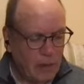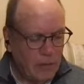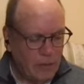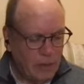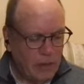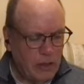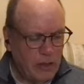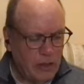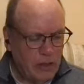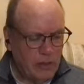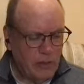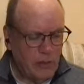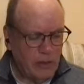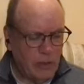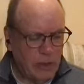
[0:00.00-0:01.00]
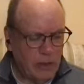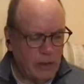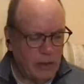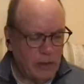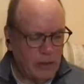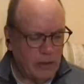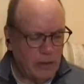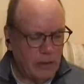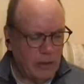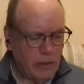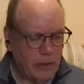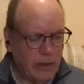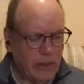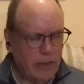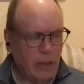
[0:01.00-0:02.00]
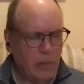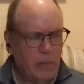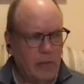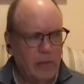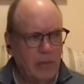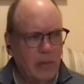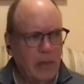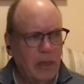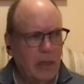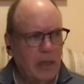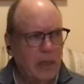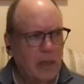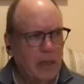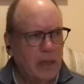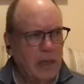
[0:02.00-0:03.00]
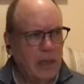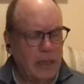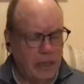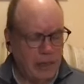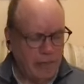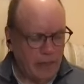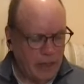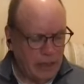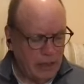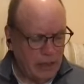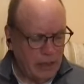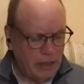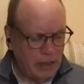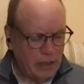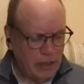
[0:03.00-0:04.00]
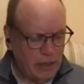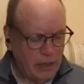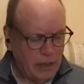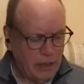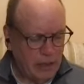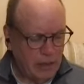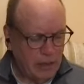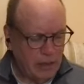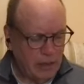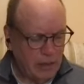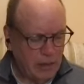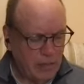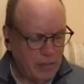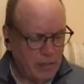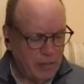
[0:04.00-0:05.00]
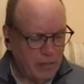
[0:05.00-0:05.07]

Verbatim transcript: Vigilant surrender, uh, that comes from a, an Advaita teacher, um,